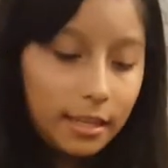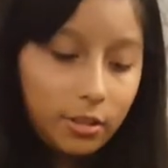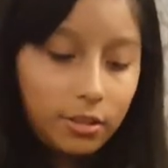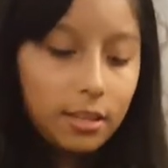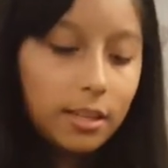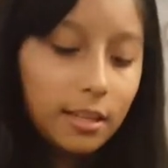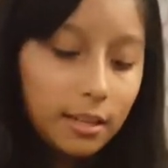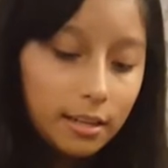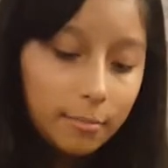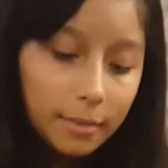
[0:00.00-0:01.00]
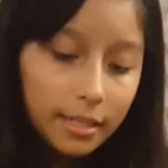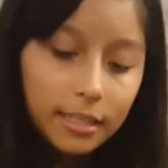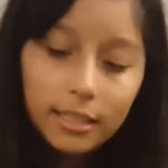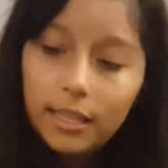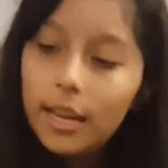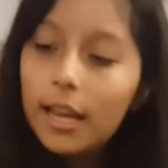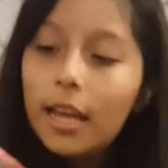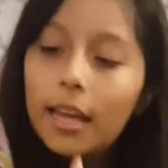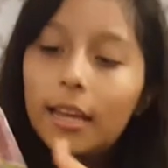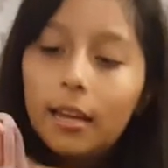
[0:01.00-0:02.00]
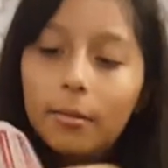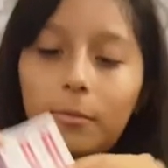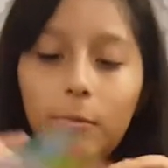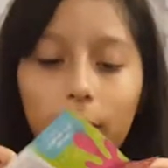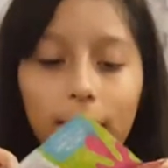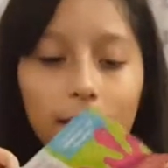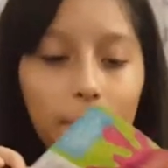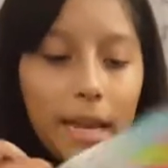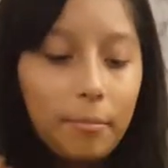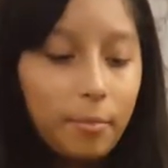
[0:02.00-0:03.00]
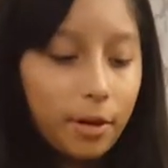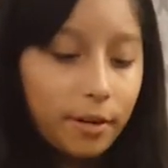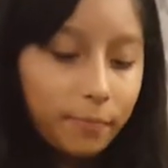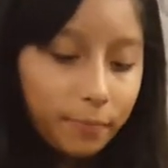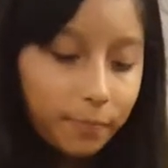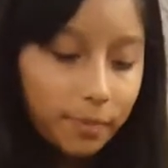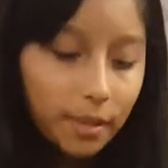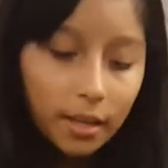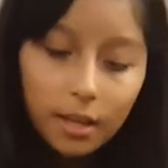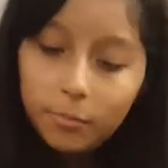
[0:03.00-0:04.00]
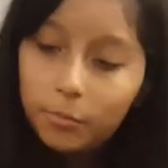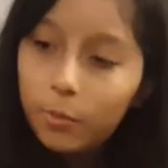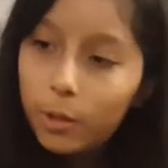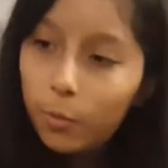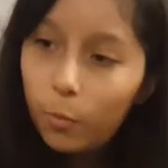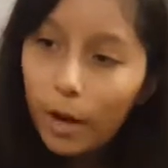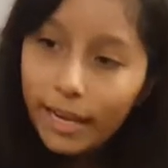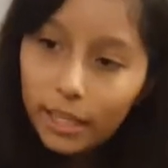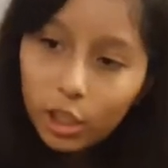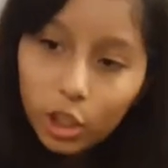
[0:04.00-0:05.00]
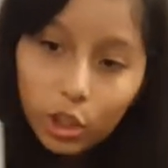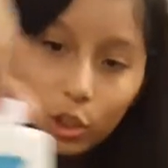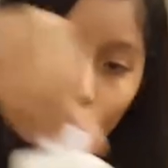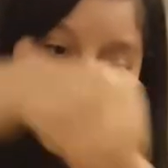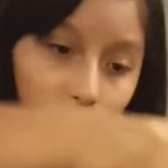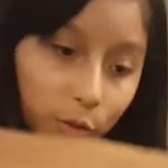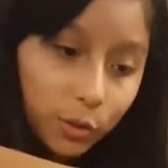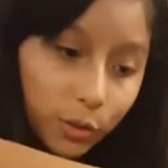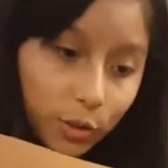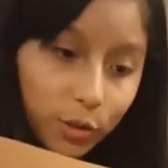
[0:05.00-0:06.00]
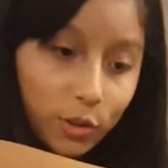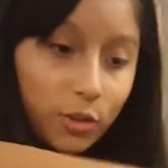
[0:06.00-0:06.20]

I'll see it in a minute. Comes with this paper. Comes with white glue. Ooh.